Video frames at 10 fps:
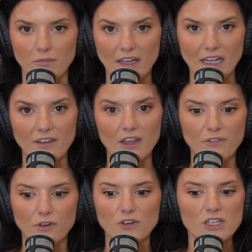Like
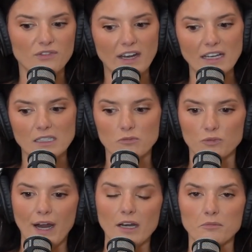if you're just finding some
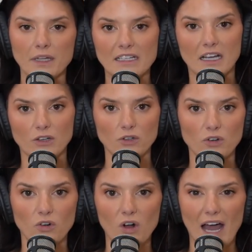random place on
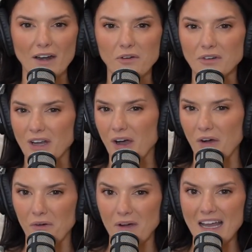Google, I don't
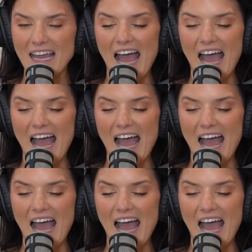know.